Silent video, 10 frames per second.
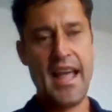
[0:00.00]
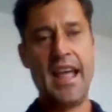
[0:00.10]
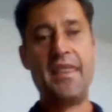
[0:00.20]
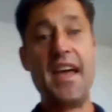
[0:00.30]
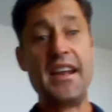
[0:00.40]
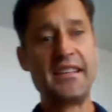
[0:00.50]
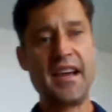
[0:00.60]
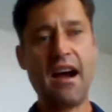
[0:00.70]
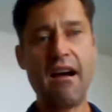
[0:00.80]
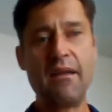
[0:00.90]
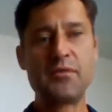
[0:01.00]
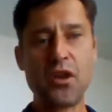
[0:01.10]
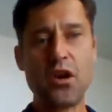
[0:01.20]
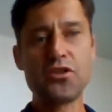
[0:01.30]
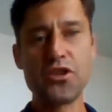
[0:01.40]
and then at times
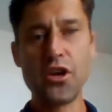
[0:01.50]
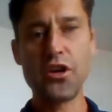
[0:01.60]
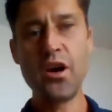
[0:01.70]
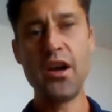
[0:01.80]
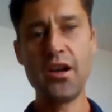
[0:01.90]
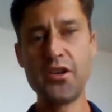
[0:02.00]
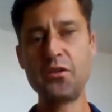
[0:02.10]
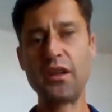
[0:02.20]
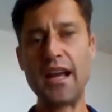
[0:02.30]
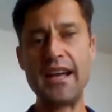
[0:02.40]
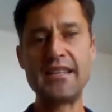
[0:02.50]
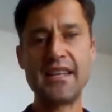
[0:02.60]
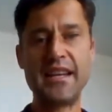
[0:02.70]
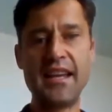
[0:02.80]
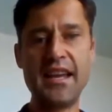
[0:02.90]
also
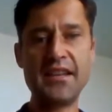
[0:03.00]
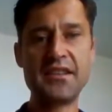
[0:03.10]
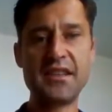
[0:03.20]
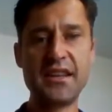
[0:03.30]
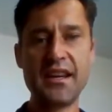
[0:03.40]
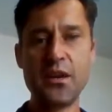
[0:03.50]
utilizing his